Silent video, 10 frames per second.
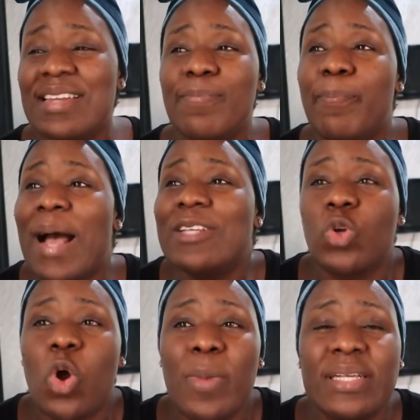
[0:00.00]
any
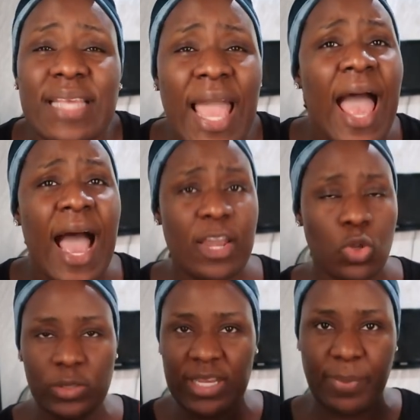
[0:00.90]
pastor come and say, I
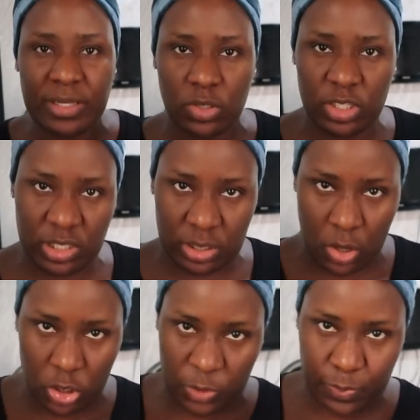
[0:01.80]
know nothing about all
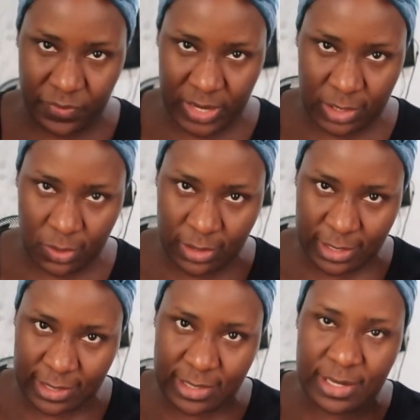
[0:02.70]
these prophets, all
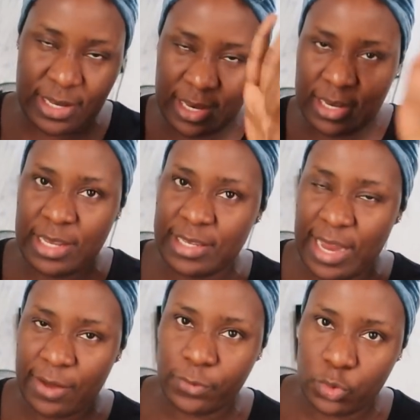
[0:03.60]
these
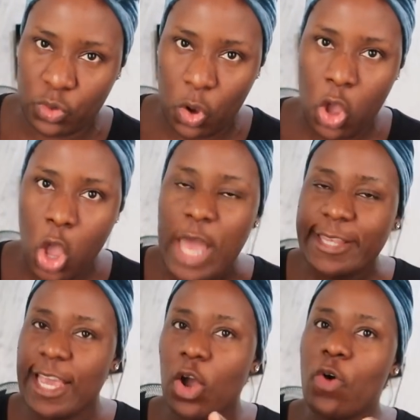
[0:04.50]
Indian fools.
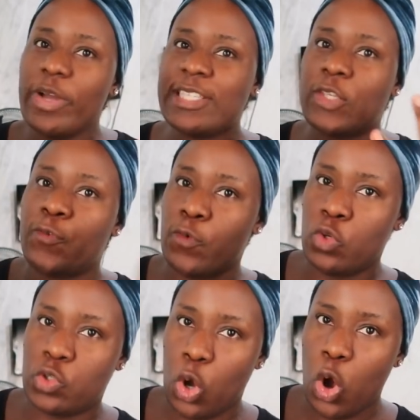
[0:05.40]
They always
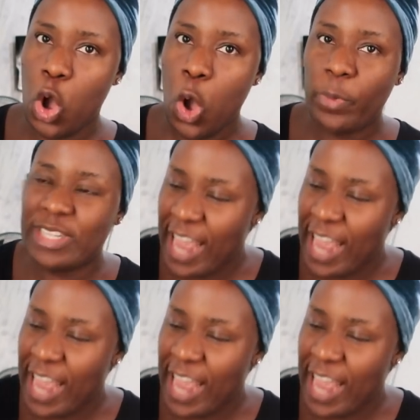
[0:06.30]
fools, but